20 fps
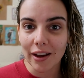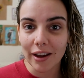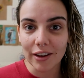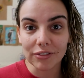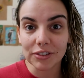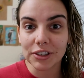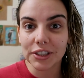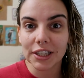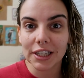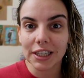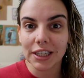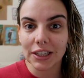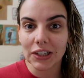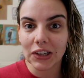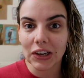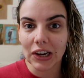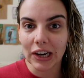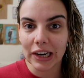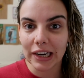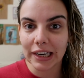Everything
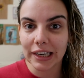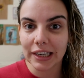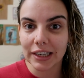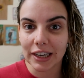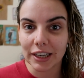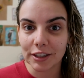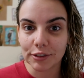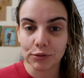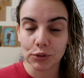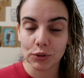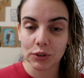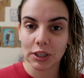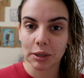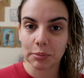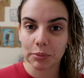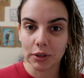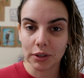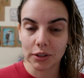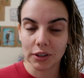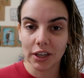I kind of looked
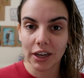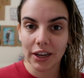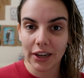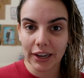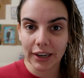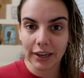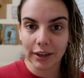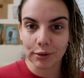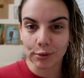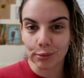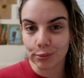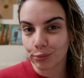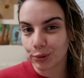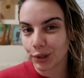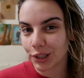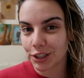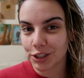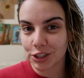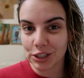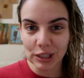up online
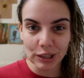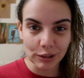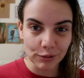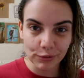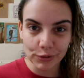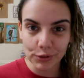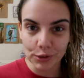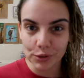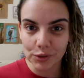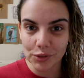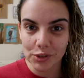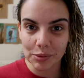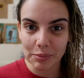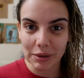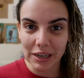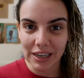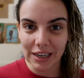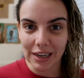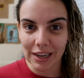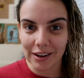really just confused me,